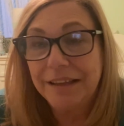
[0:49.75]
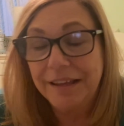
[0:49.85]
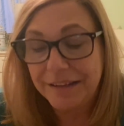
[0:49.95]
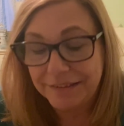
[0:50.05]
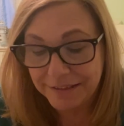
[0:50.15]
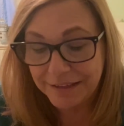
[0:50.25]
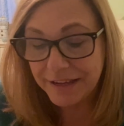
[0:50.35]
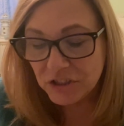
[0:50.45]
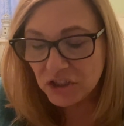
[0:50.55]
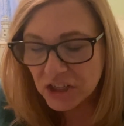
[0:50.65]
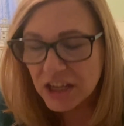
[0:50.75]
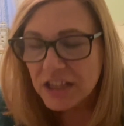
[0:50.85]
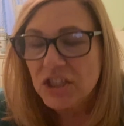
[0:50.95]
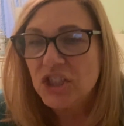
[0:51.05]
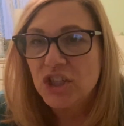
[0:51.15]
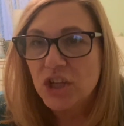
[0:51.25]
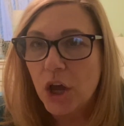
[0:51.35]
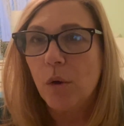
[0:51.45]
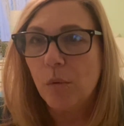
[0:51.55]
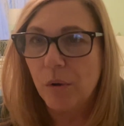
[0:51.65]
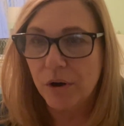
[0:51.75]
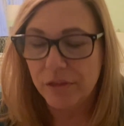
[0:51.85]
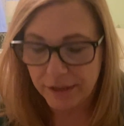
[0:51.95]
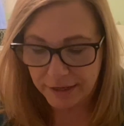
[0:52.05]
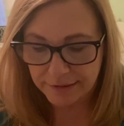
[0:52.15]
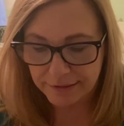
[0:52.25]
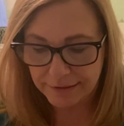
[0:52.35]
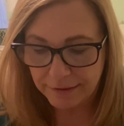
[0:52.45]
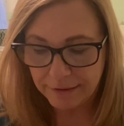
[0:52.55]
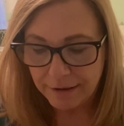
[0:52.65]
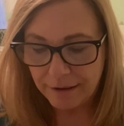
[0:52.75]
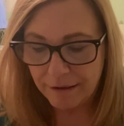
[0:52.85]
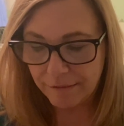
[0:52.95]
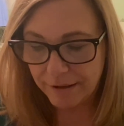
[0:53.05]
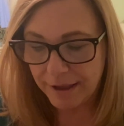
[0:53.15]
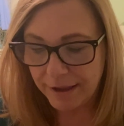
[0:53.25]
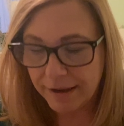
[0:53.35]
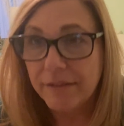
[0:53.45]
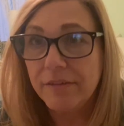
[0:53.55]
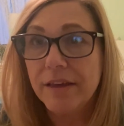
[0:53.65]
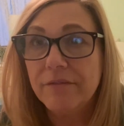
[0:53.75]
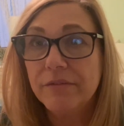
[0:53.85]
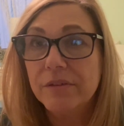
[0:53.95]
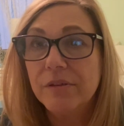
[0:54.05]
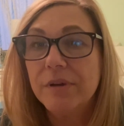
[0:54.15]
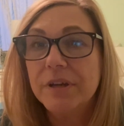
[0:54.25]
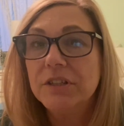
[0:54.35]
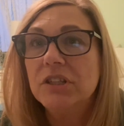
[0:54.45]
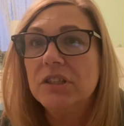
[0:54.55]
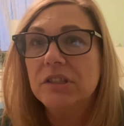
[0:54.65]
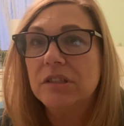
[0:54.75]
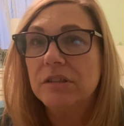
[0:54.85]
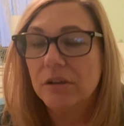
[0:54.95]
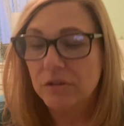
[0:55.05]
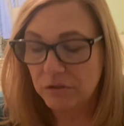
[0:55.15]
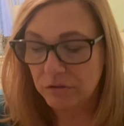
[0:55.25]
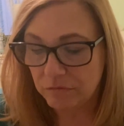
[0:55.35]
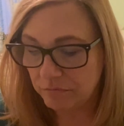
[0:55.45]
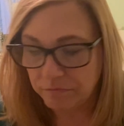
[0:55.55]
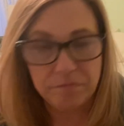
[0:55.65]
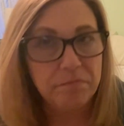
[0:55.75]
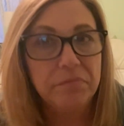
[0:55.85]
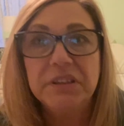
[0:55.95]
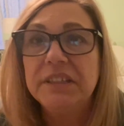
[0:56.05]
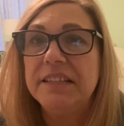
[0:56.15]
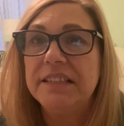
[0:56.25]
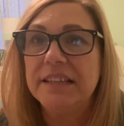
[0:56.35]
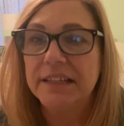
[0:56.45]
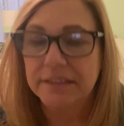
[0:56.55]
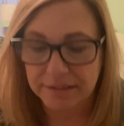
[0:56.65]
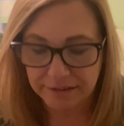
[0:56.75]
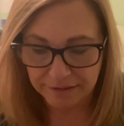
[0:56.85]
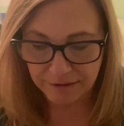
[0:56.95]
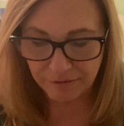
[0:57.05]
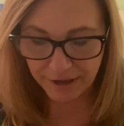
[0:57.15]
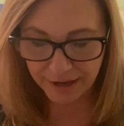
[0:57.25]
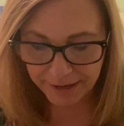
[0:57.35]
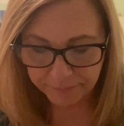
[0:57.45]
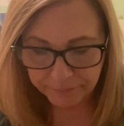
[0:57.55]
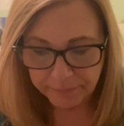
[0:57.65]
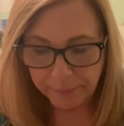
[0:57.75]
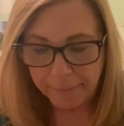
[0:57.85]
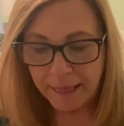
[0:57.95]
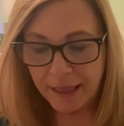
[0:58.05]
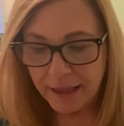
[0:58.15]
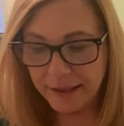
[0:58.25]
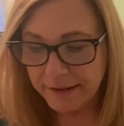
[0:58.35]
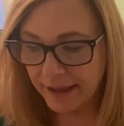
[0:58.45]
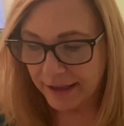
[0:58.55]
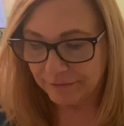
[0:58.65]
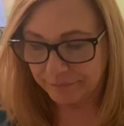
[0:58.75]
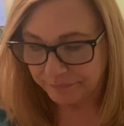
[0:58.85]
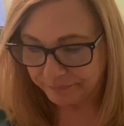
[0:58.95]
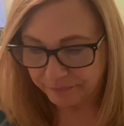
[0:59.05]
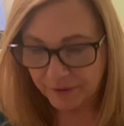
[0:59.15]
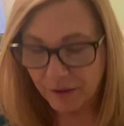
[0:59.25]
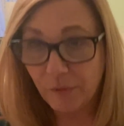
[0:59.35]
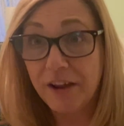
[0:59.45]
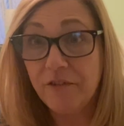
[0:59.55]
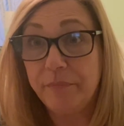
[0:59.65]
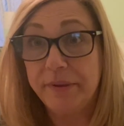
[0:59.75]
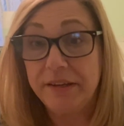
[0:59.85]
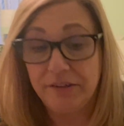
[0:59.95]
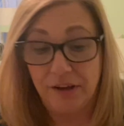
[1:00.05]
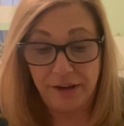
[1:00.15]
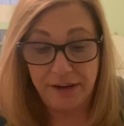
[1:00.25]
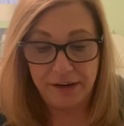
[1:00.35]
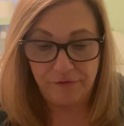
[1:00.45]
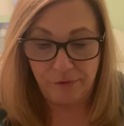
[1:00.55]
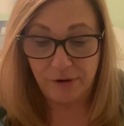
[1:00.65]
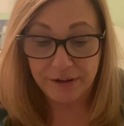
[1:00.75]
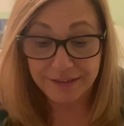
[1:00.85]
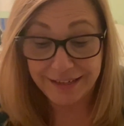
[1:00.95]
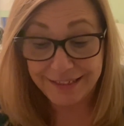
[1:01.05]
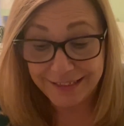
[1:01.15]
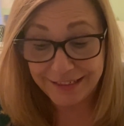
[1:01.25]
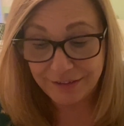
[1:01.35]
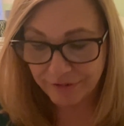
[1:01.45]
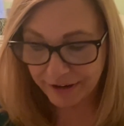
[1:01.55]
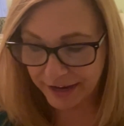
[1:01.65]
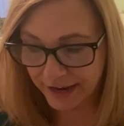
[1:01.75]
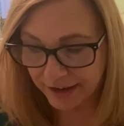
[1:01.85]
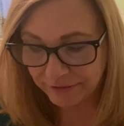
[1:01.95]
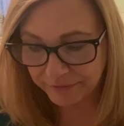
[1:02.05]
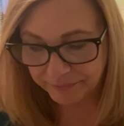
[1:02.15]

it's, it's just so worth it. Okay, if you have further questions, please ask. Okay? Now, what I've been dying for, because I did run out,